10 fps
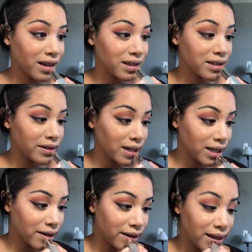So yeah,
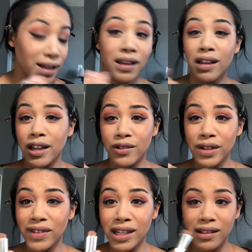go ahead. I don't
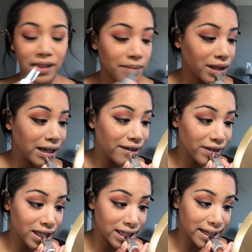even need a lip liner for
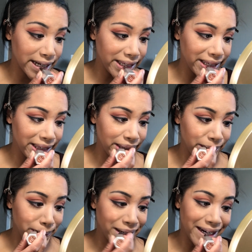this, you guys. It's so
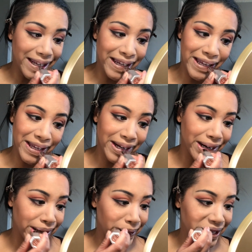pretty and
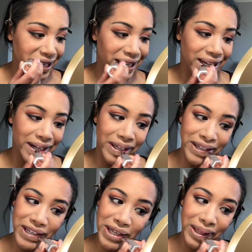creamy. I don't
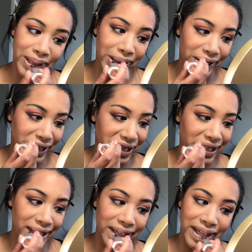use a lip liner
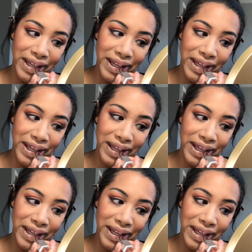with it.